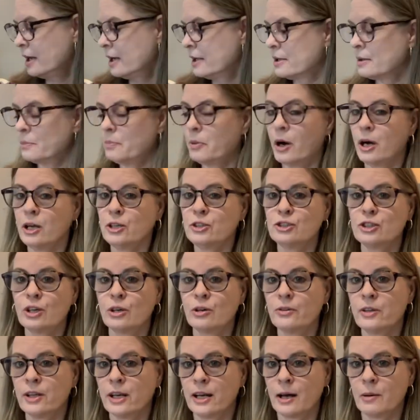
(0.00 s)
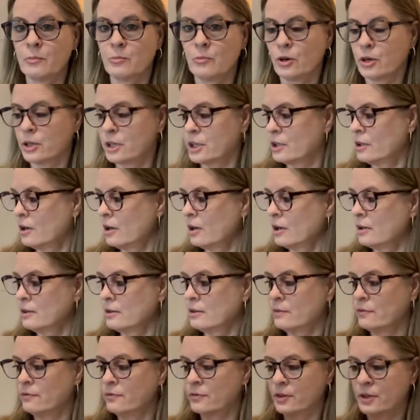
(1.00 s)
The poncho that I'm working
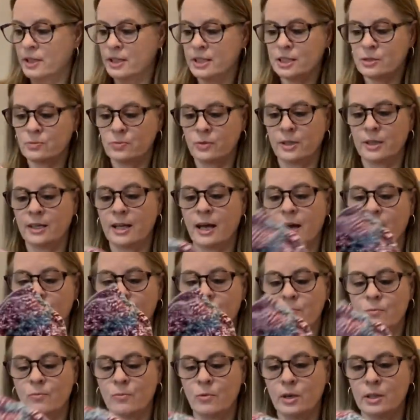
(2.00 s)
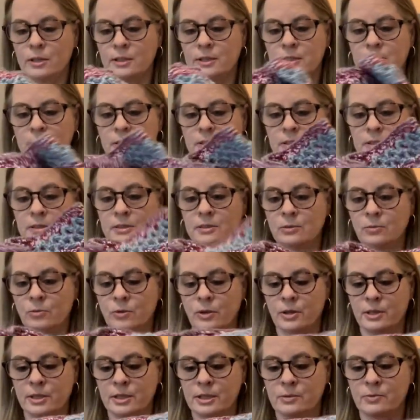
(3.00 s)
on for this one, I want to
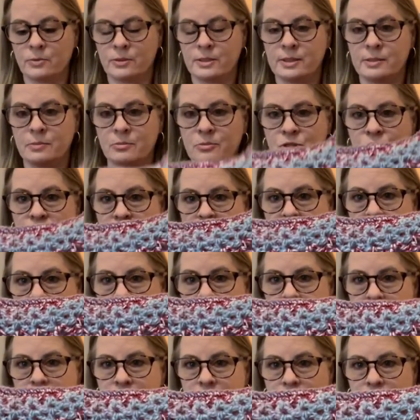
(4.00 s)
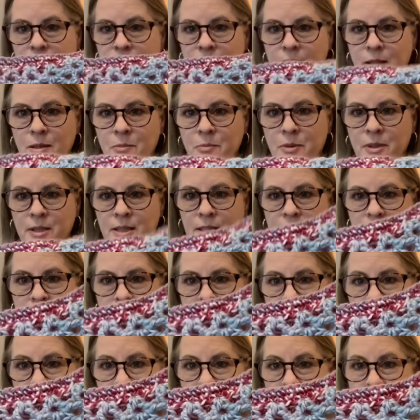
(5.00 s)
wear this with some jeans. But isn't
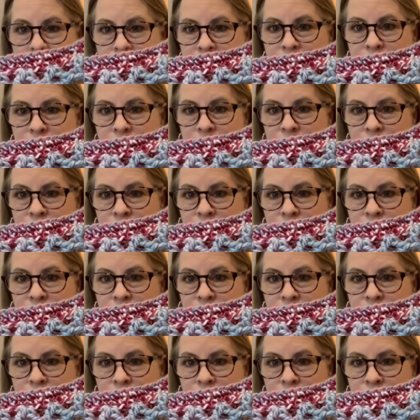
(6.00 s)
it pretty?